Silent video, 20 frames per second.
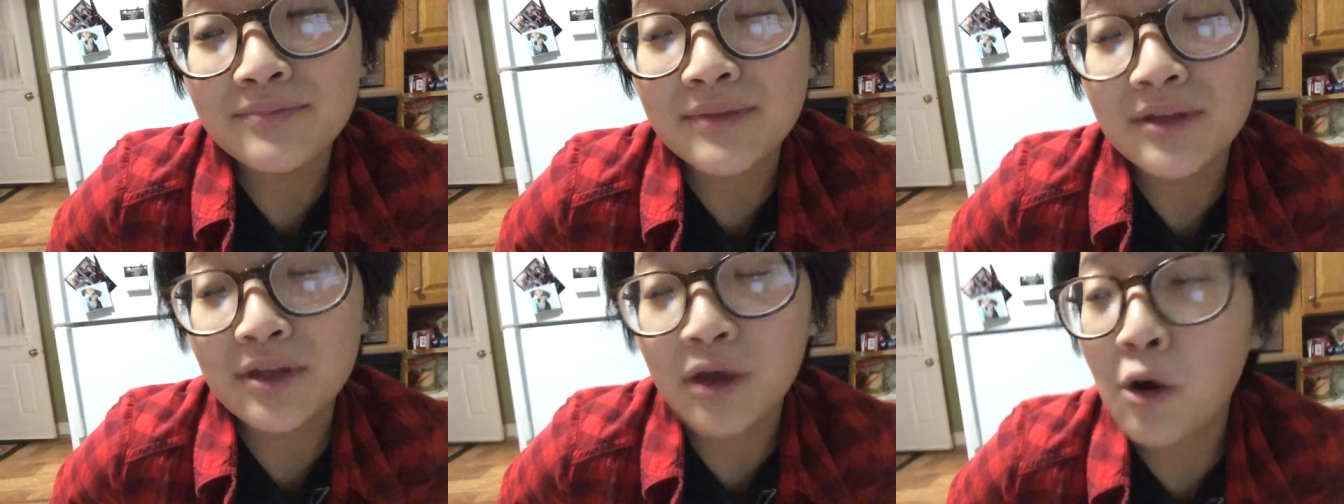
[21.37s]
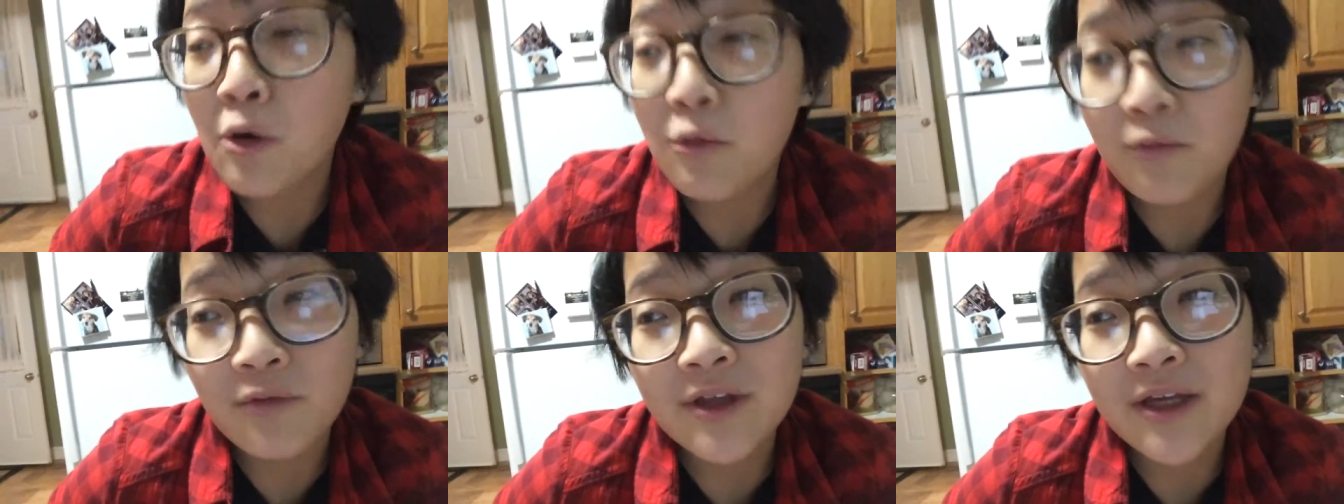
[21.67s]
So
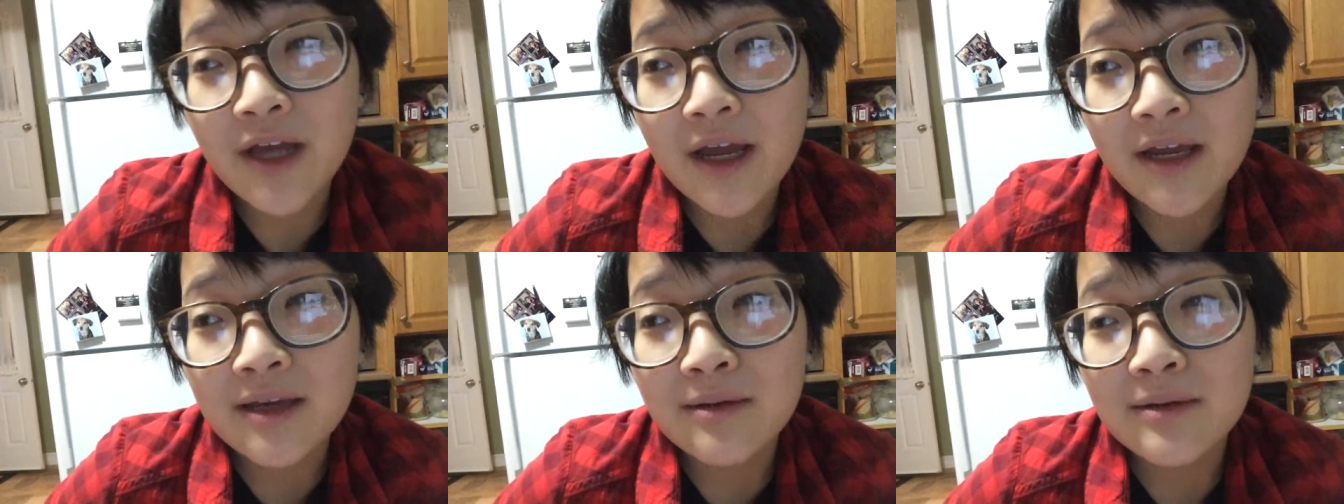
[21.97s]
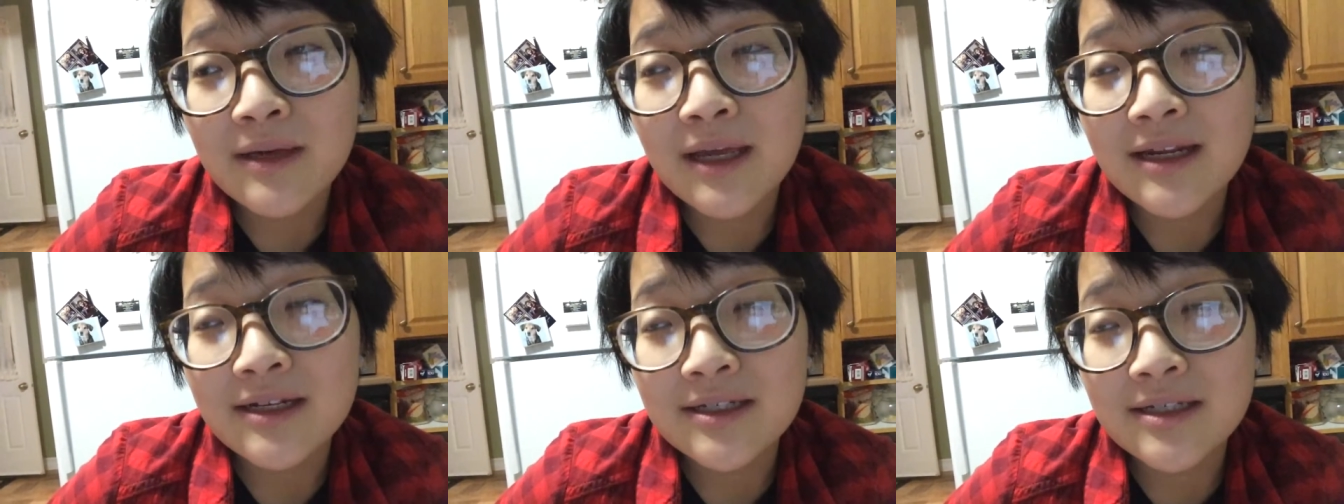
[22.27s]
hopefully I can
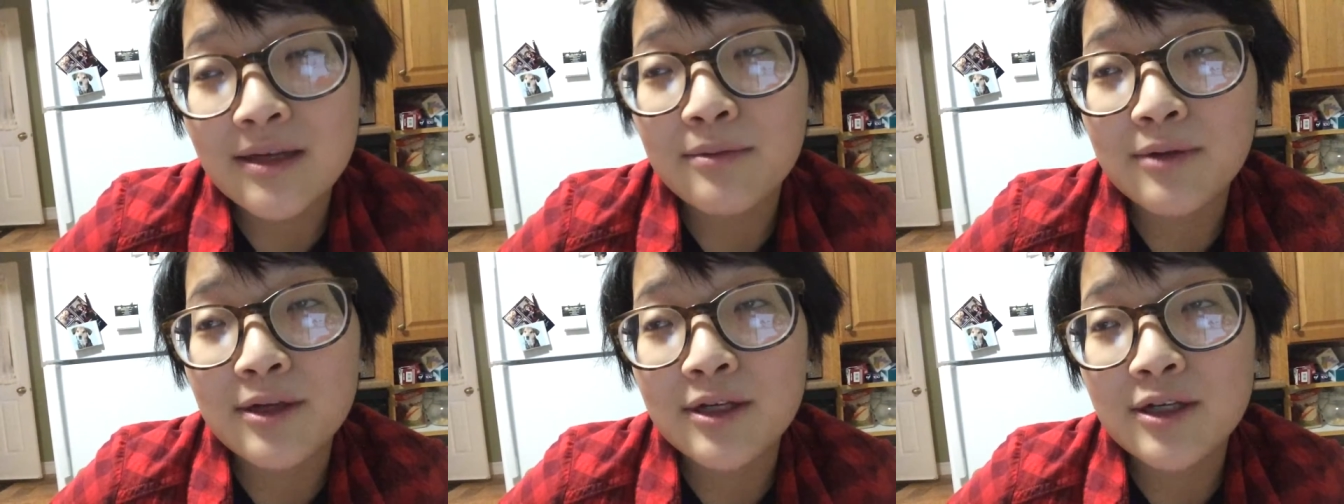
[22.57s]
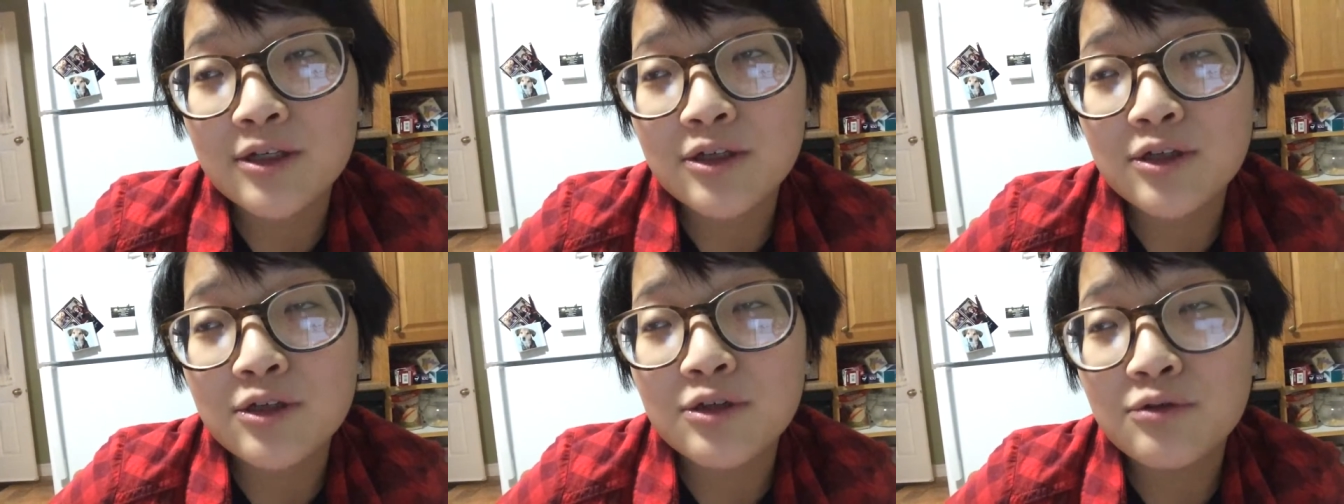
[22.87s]
get accepted
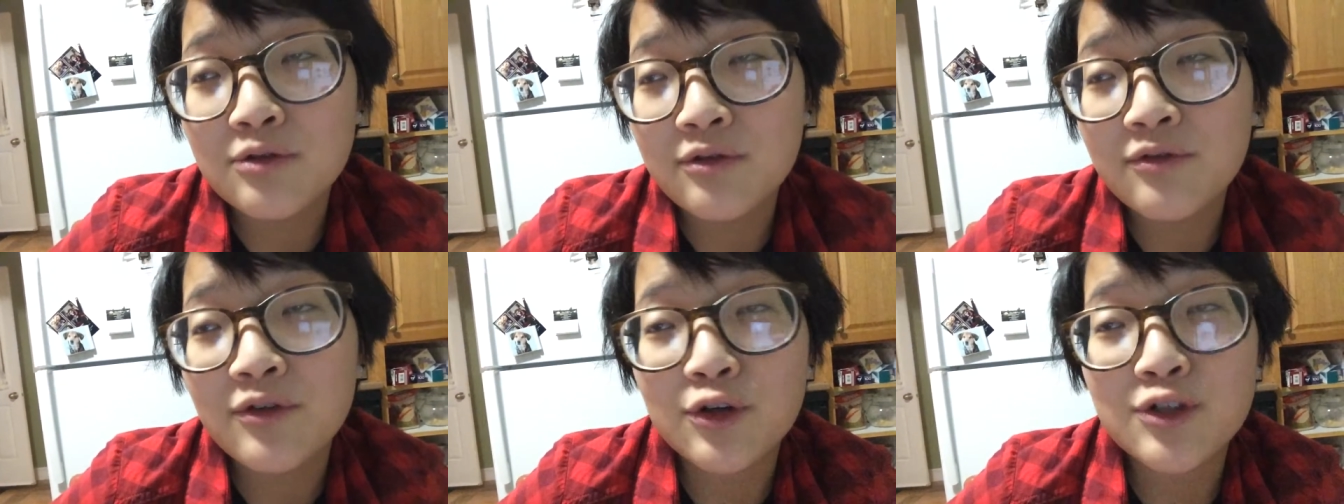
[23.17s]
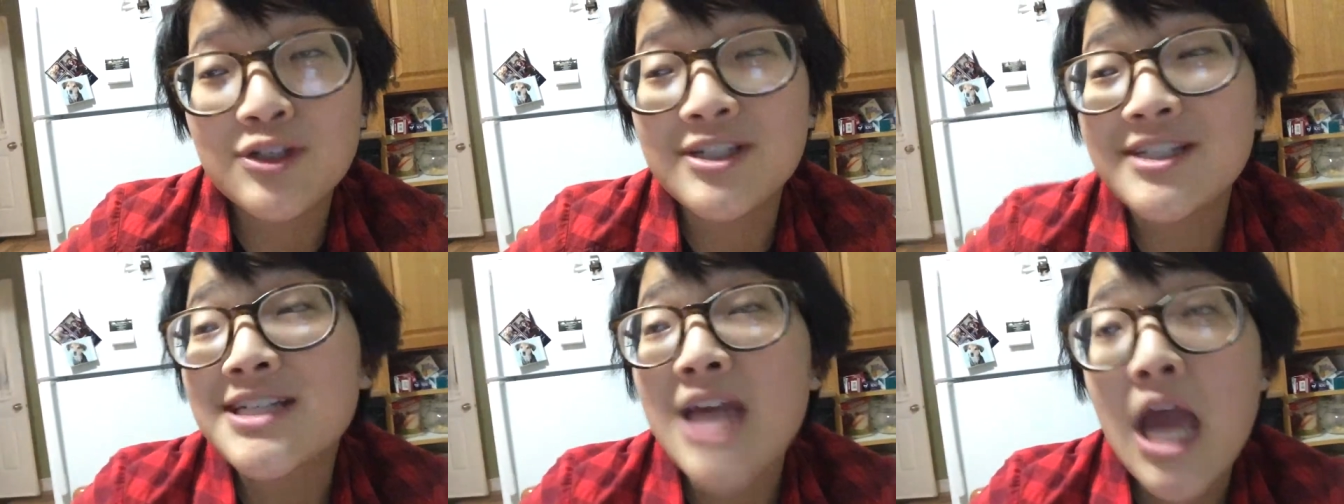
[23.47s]
into
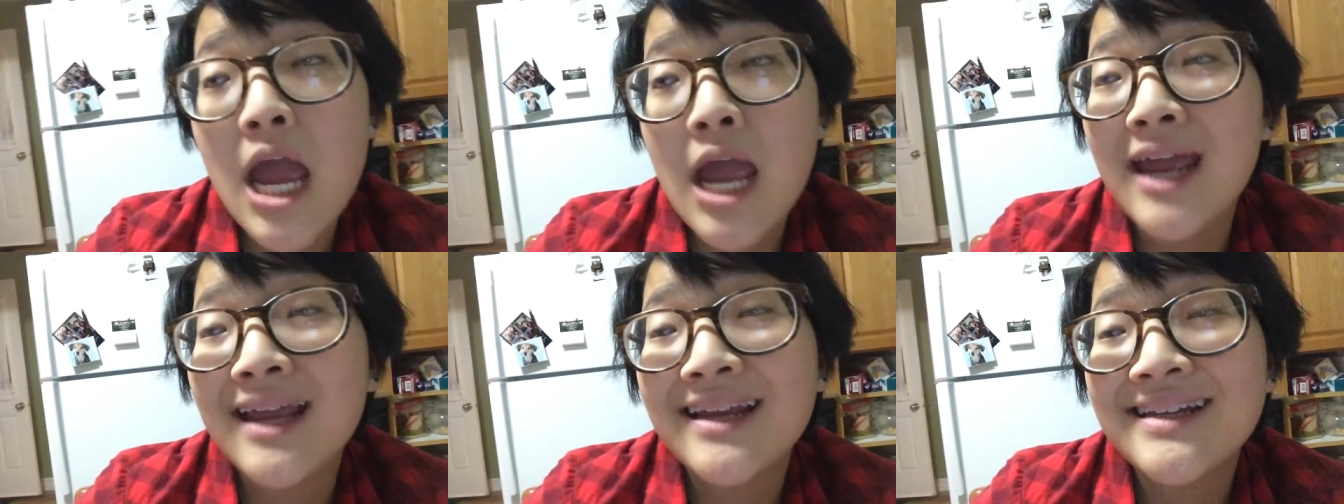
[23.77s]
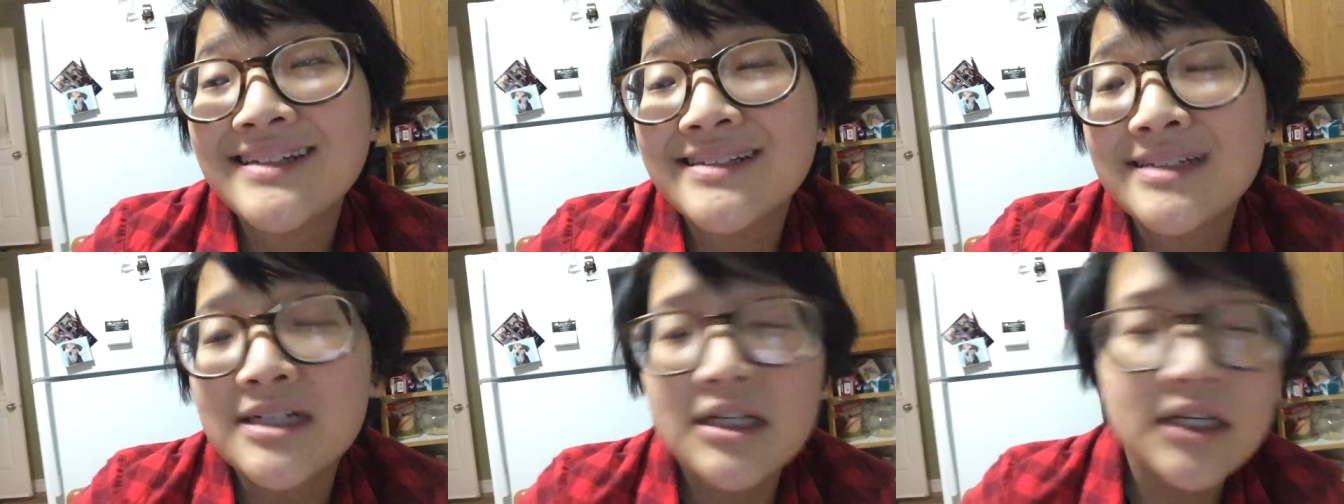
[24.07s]

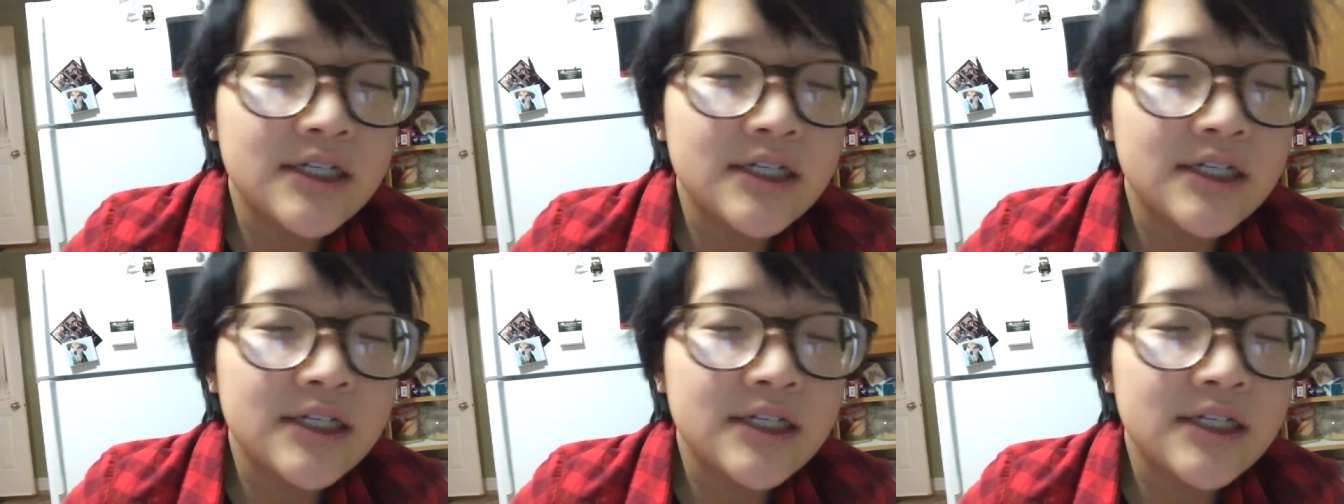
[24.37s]
university.